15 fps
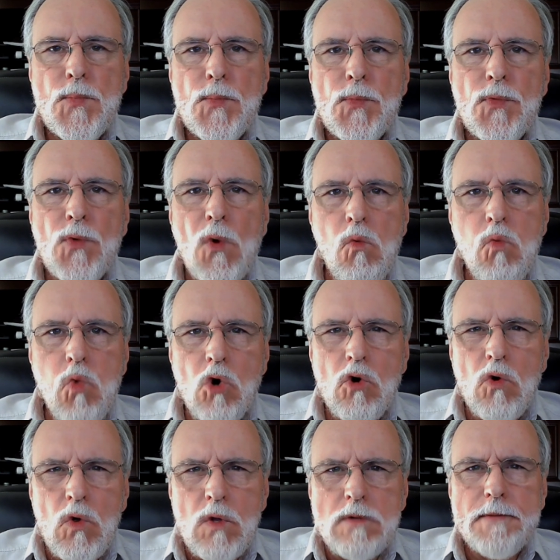The
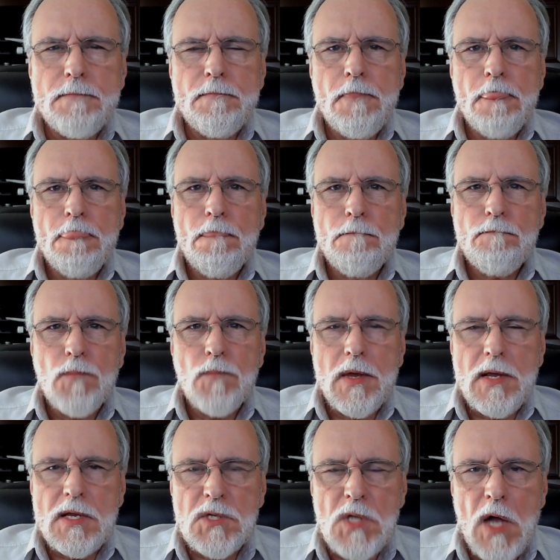world
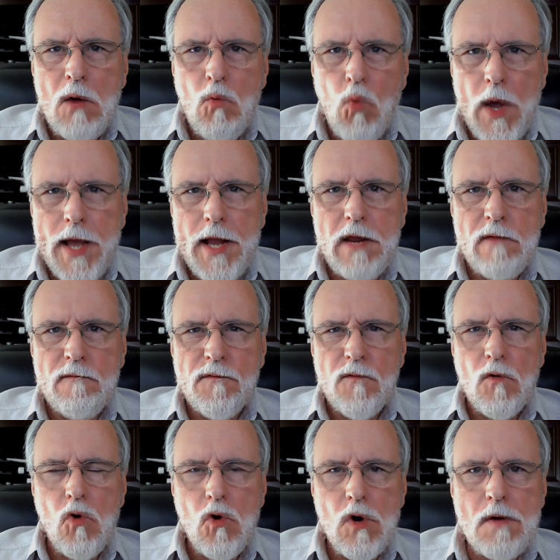is not waiting
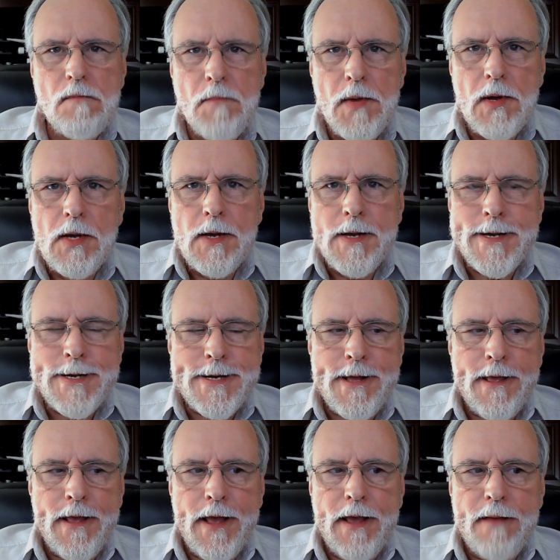for
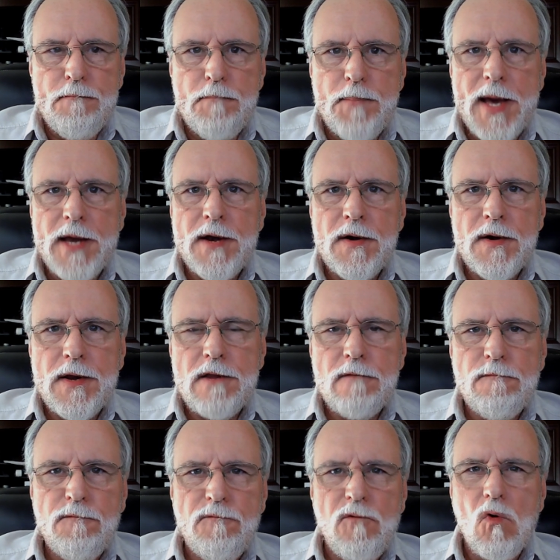a better
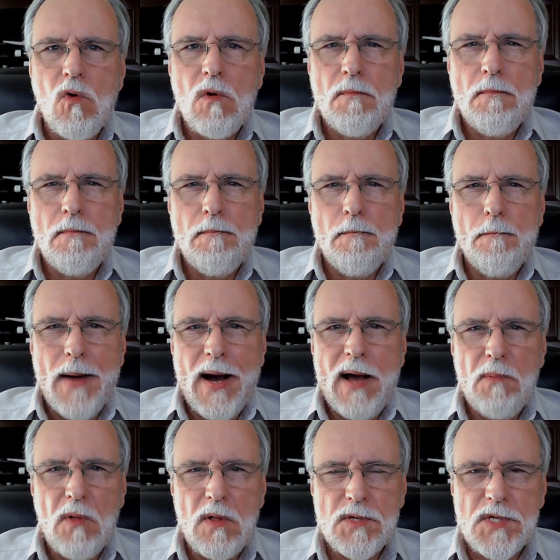informed
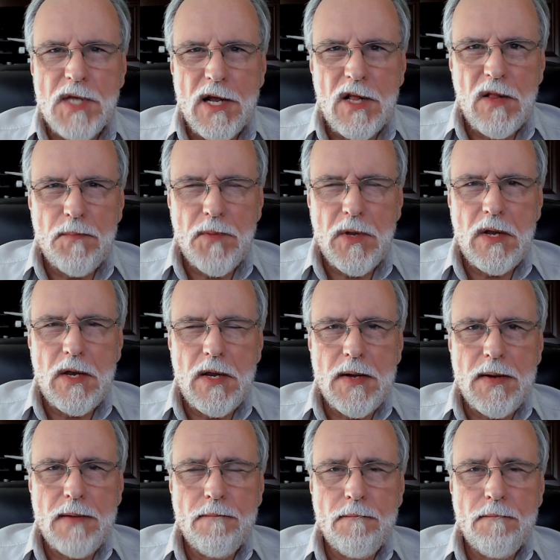Bible encyclopedia.